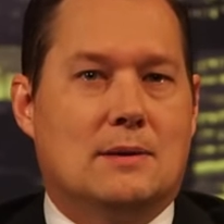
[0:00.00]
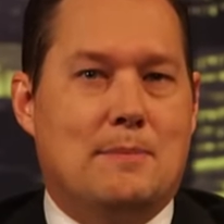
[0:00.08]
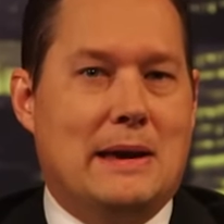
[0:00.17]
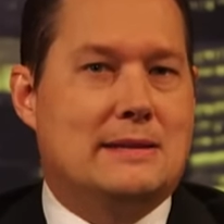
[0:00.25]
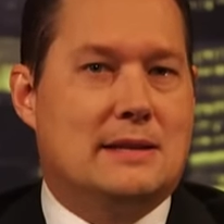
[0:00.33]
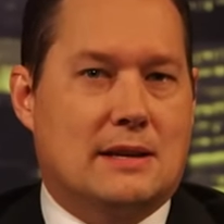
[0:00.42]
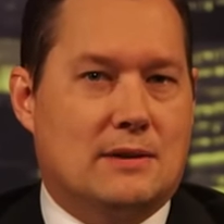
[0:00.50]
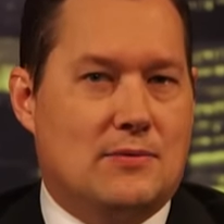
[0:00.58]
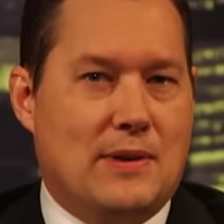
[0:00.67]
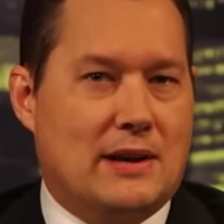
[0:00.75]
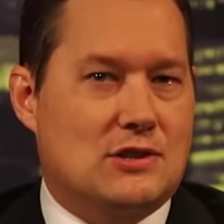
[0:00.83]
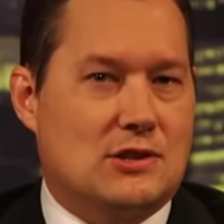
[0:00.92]
basic
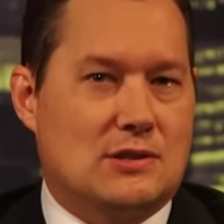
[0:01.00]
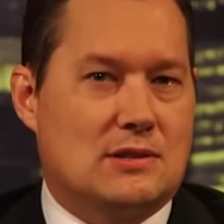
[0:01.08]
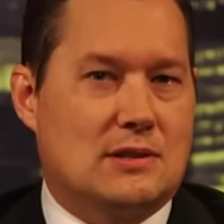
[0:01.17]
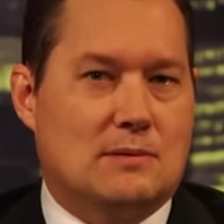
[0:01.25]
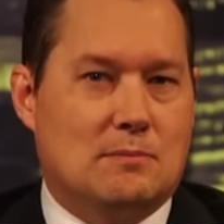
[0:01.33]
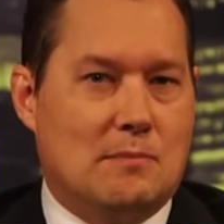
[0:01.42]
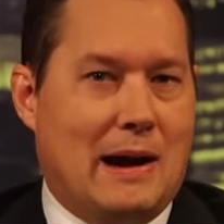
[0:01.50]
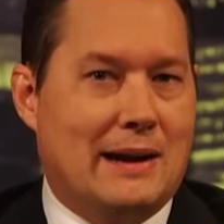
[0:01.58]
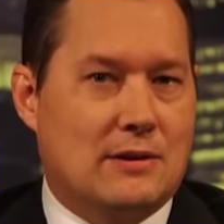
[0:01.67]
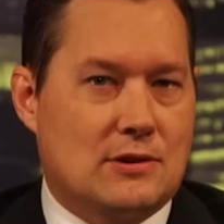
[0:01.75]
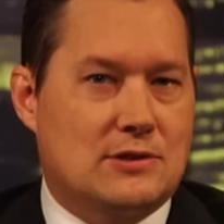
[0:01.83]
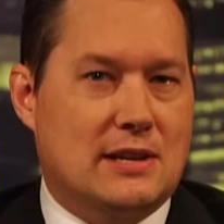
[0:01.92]
infections and
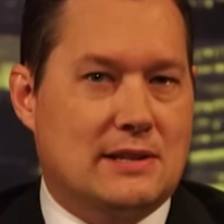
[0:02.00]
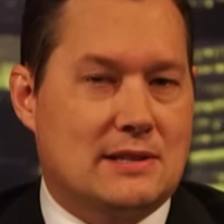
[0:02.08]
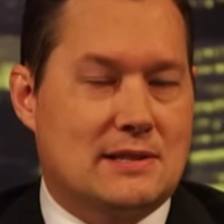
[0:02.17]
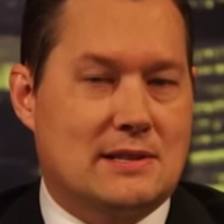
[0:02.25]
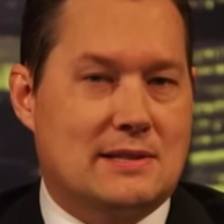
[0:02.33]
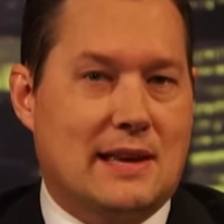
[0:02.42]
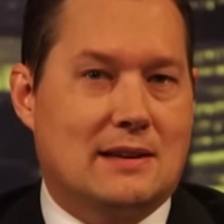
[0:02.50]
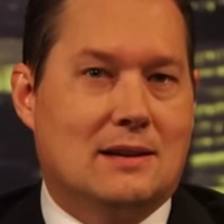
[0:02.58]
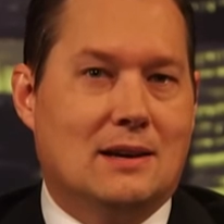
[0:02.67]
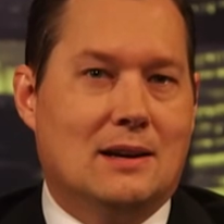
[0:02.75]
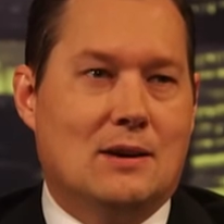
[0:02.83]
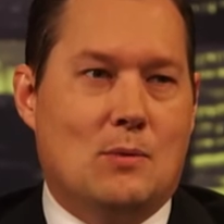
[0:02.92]
minor sicknesses that
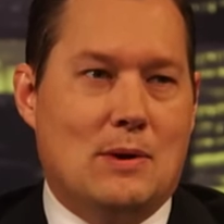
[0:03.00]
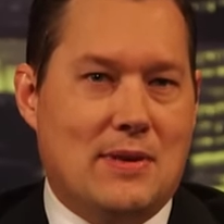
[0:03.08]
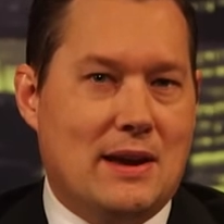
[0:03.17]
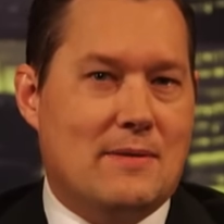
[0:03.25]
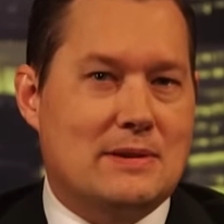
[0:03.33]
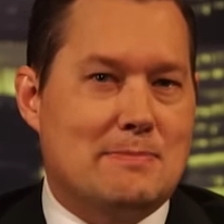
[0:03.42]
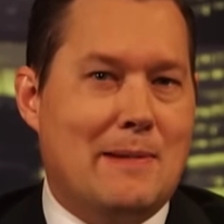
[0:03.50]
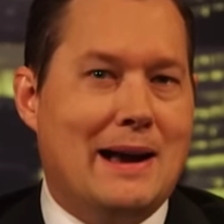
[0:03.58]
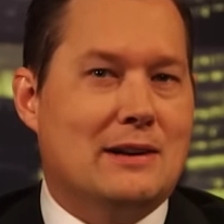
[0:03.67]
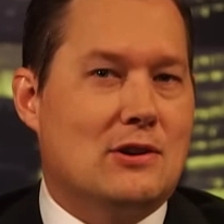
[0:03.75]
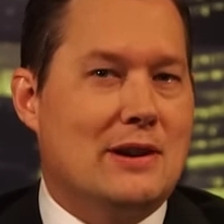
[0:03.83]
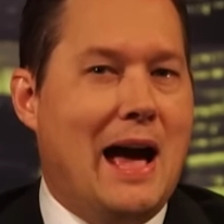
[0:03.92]
we think of as
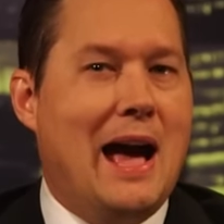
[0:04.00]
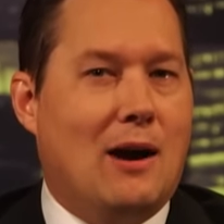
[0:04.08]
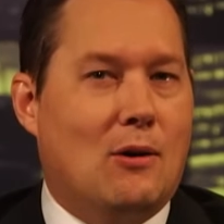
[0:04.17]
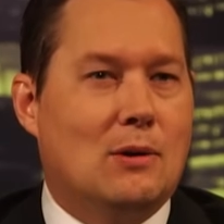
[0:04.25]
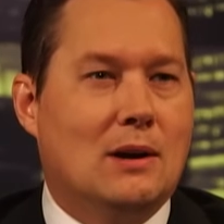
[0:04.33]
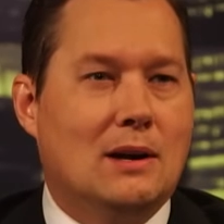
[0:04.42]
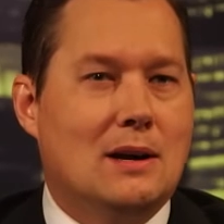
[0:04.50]
minor now,